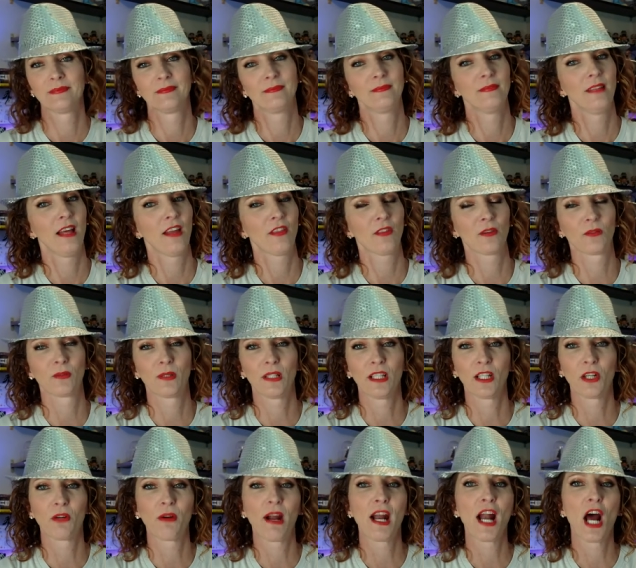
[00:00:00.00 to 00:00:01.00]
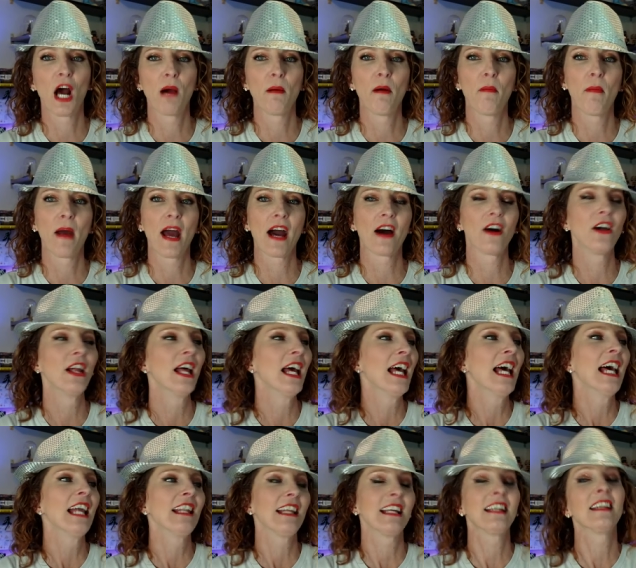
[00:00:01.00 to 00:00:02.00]
Nothing really to write home about.
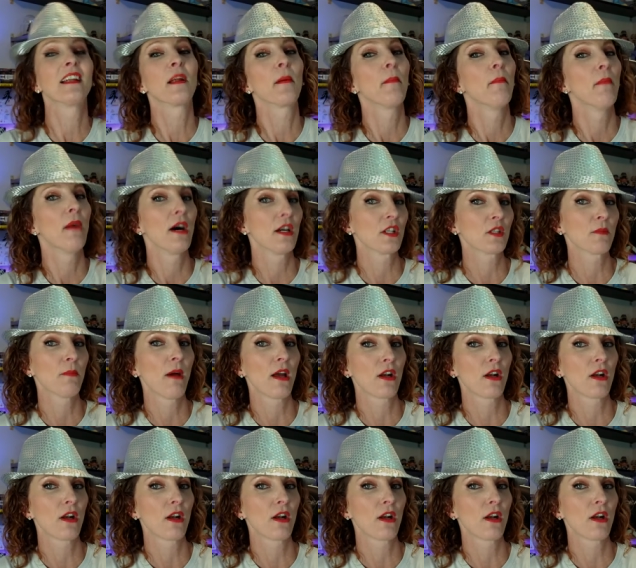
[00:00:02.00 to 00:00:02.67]
They did a much